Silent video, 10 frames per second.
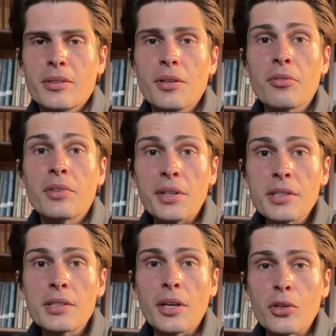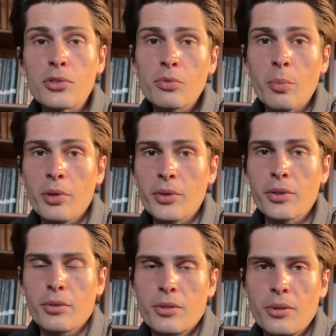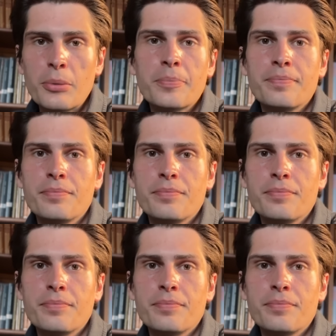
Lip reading: if this sounds familiar to you.